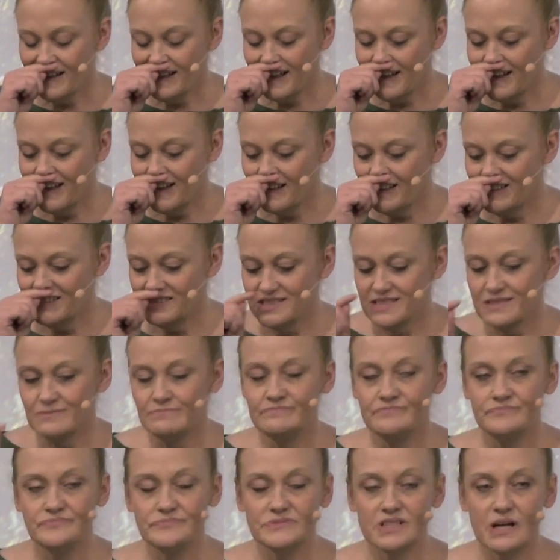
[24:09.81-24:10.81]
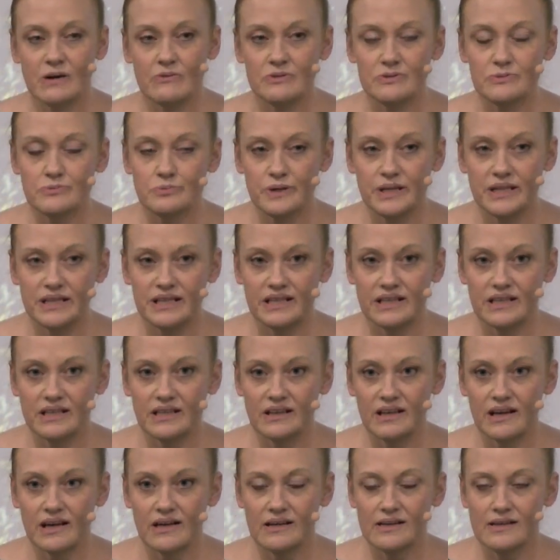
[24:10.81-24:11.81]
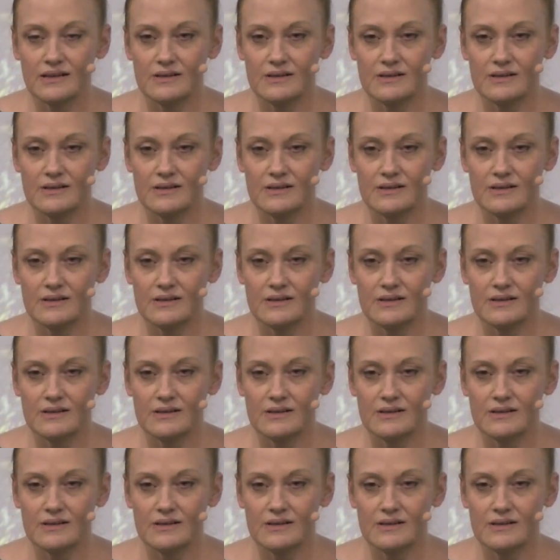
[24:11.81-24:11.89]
And I was reading